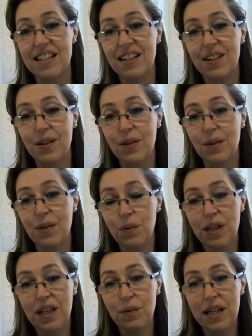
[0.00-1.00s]
So
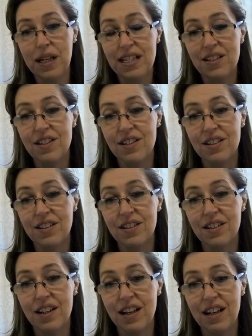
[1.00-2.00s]
we went
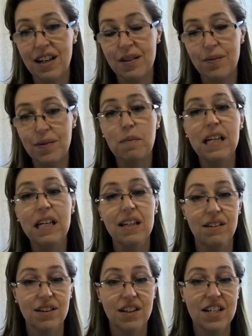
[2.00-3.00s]
into
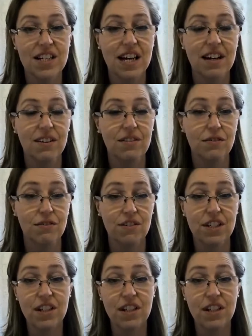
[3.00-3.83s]
complete lockdown